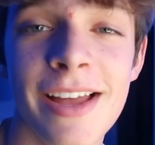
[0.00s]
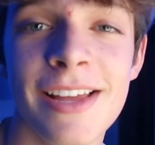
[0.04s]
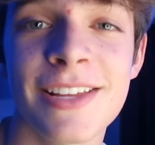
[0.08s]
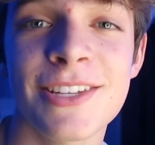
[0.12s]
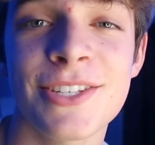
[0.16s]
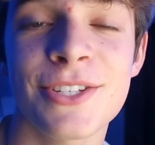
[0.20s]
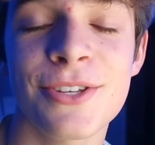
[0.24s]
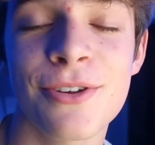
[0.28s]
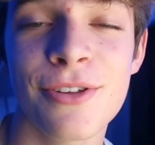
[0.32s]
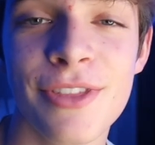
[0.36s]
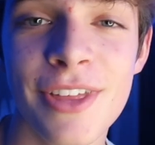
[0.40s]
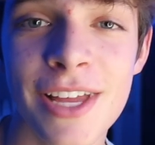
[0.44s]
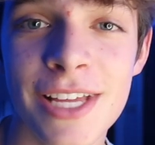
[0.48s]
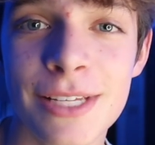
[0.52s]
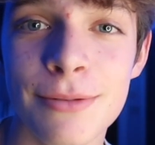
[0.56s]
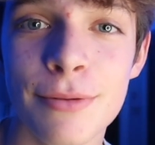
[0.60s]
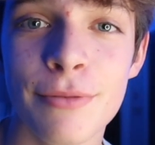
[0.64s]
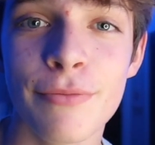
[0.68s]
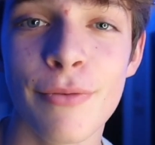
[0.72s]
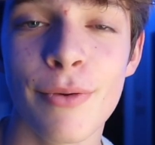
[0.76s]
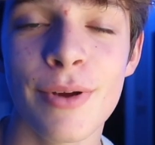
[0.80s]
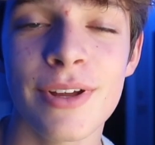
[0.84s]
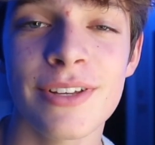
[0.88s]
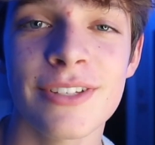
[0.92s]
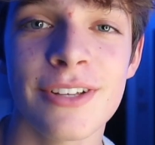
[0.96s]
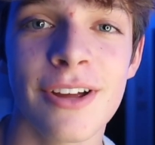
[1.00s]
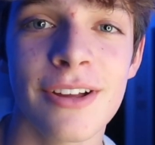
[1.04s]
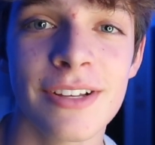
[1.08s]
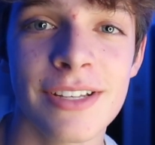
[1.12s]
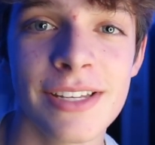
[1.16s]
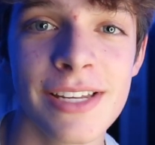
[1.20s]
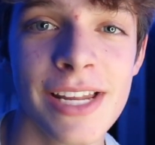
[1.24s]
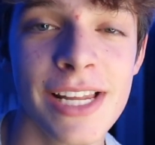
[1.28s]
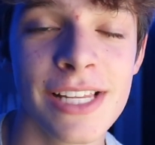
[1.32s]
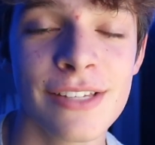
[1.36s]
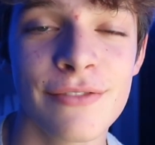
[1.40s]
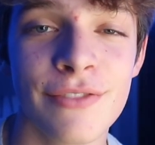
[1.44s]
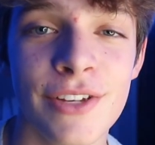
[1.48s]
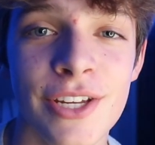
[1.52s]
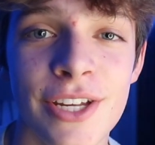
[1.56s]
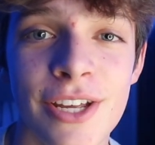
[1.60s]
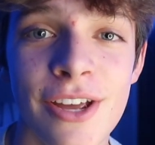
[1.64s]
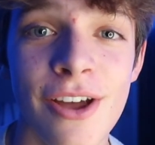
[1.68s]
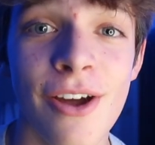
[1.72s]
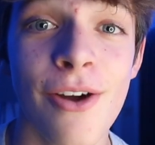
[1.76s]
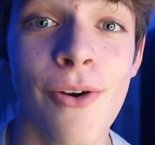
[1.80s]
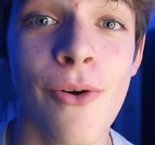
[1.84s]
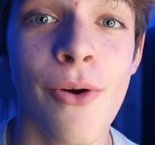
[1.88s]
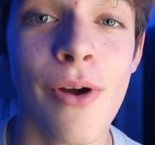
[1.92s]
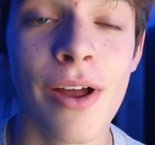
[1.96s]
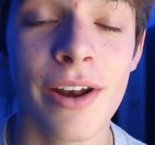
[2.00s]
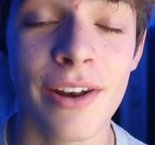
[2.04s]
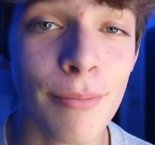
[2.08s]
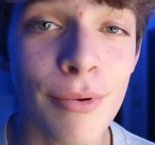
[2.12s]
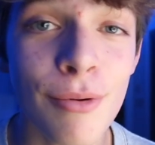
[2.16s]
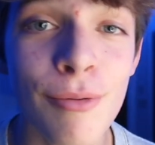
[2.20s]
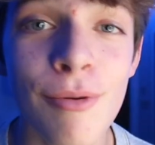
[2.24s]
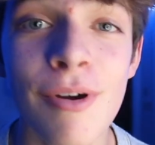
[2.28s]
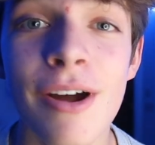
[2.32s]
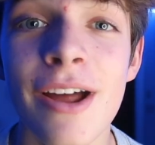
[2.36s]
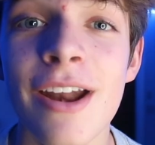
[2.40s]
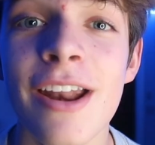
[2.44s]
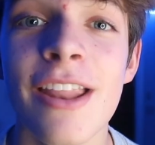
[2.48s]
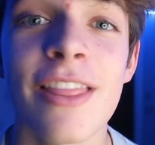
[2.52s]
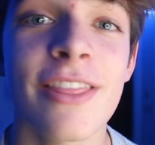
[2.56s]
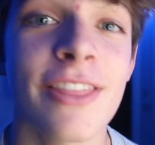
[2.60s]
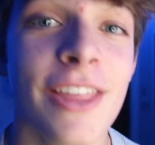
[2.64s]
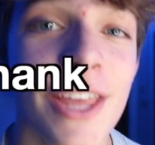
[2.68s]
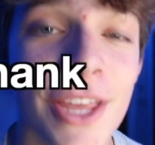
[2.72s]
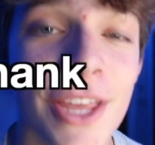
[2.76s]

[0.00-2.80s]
guys, two things before we start today's video. Number one,